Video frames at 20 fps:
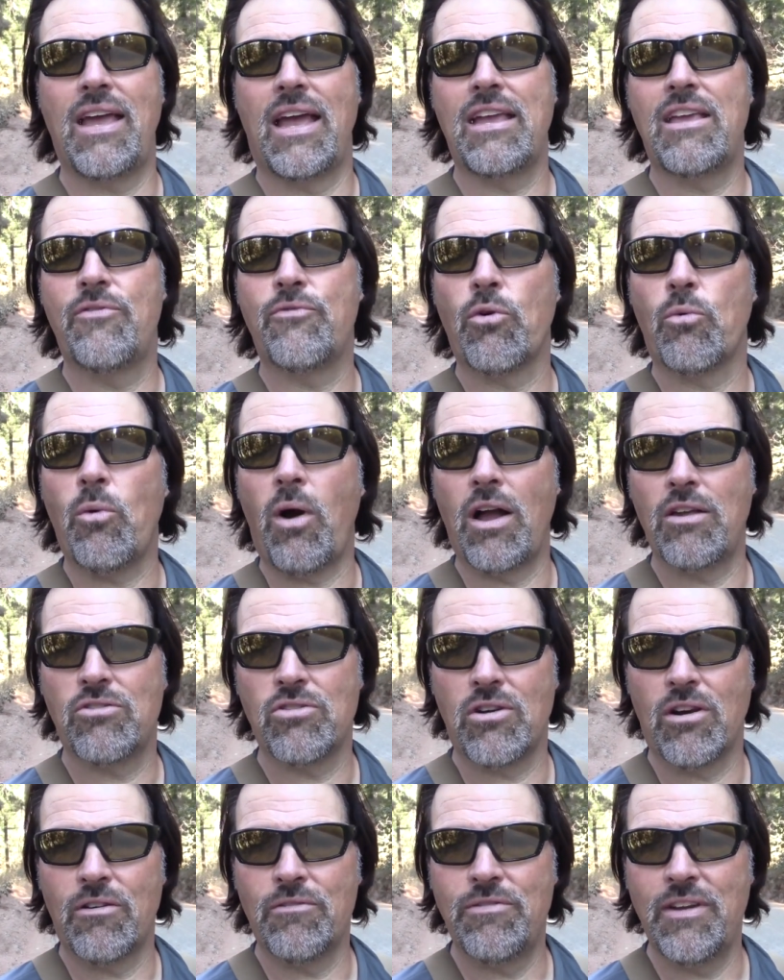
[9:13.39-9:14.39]
Thank you for
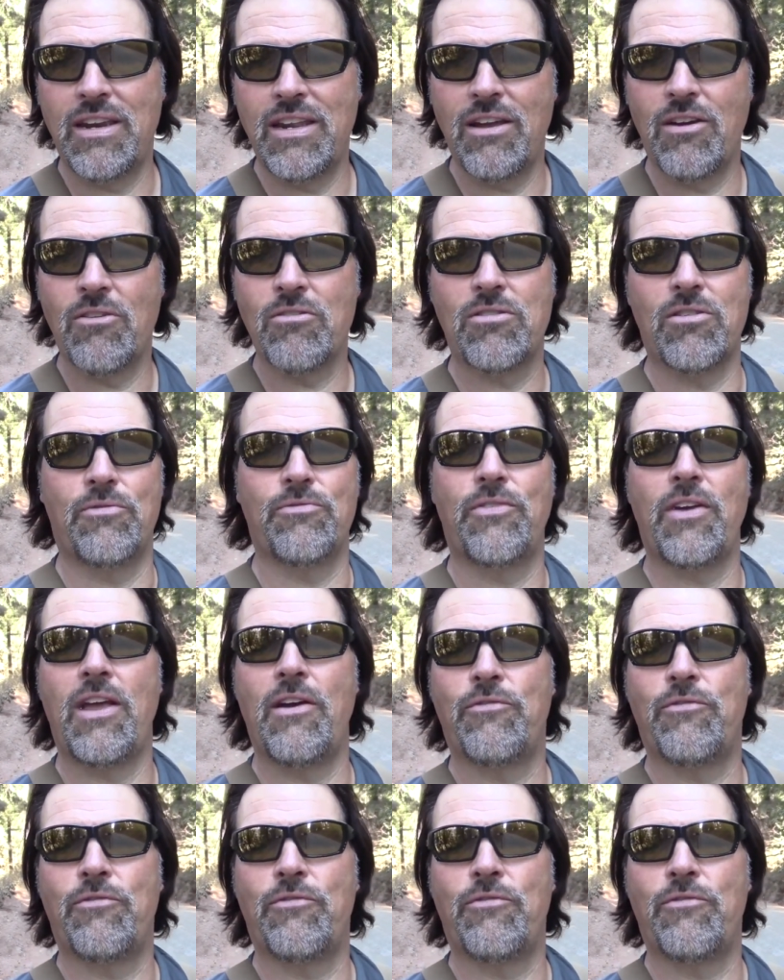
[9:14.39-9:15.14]
watching our videos. If,